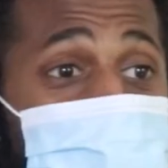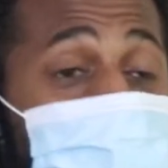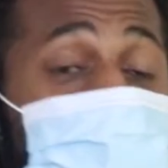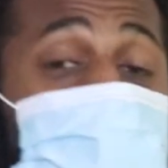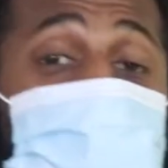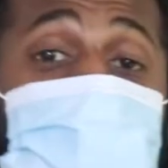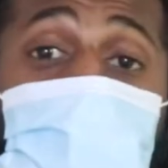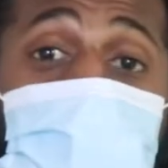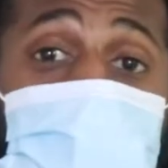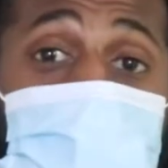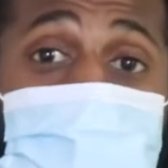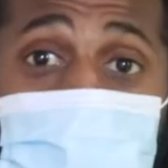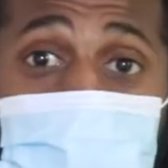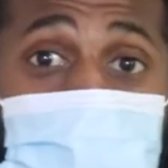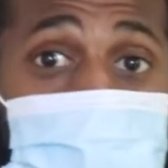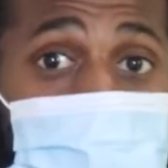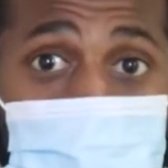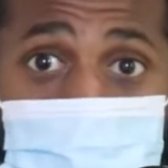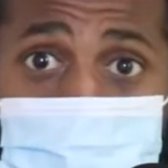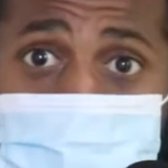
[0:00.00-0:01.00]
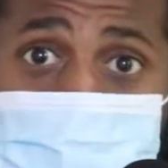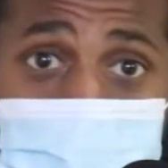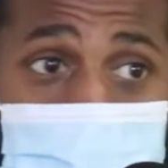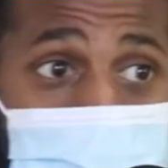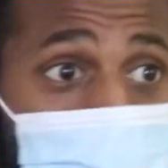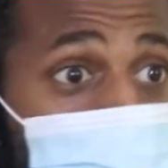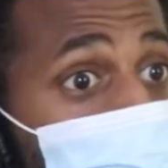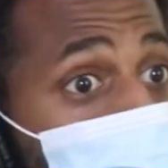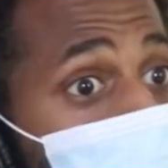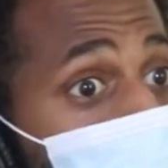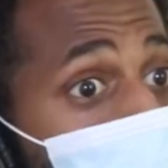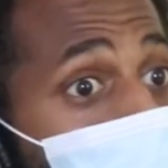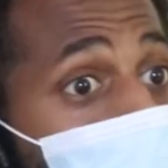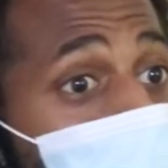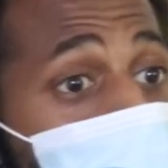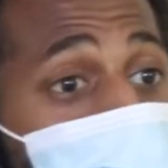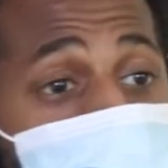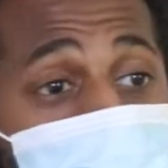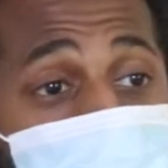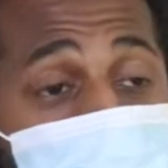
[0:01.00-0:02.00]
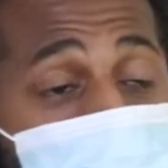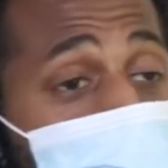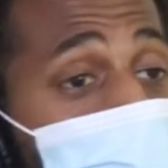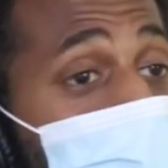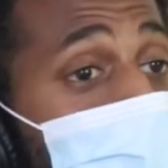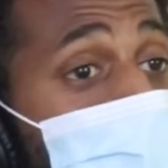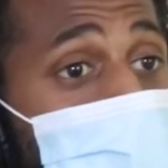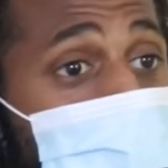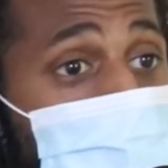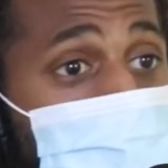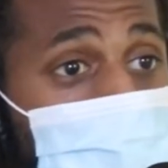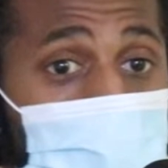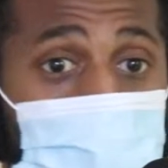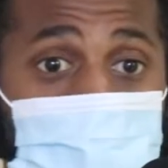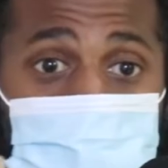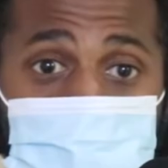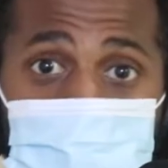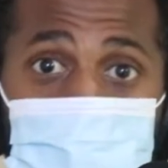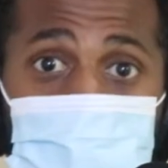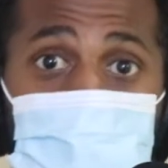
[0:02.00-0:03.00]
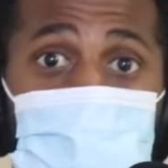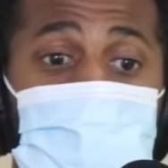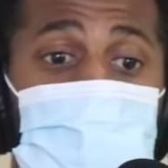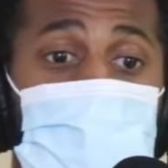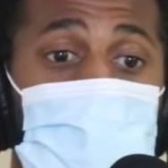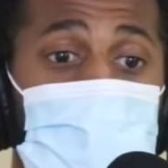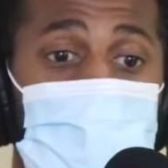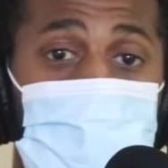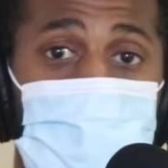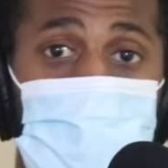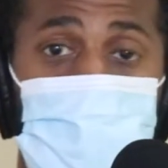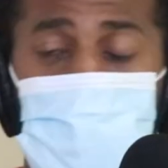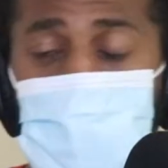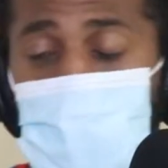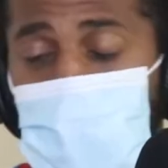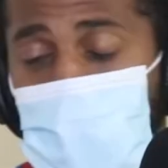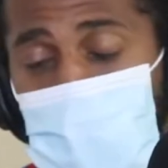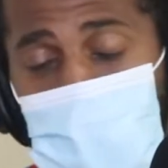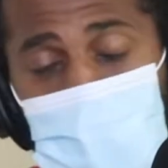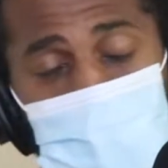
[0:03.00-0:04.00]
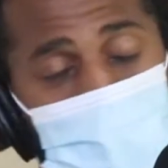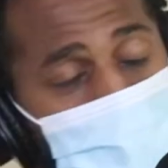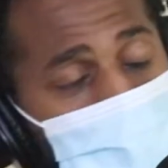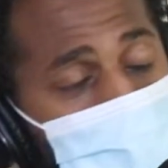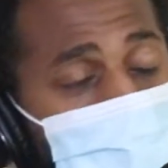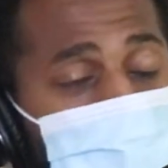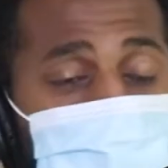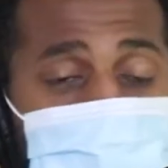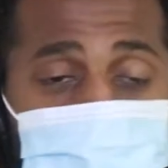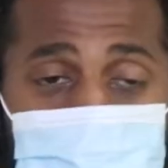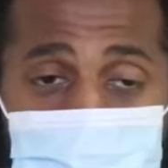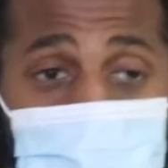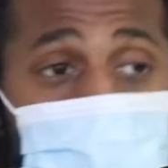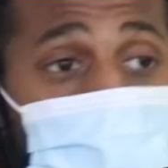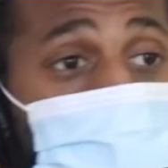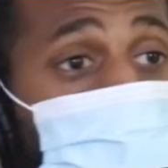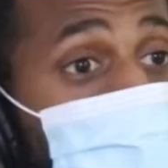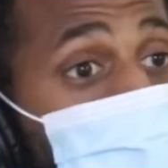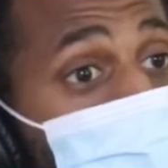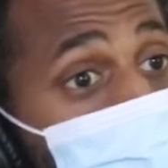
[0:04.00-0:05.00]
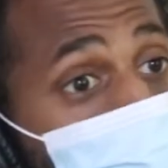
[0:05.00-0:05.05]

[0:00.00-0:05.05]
We talk about those things all the time. Oh, it's a human issue. Oh, so it's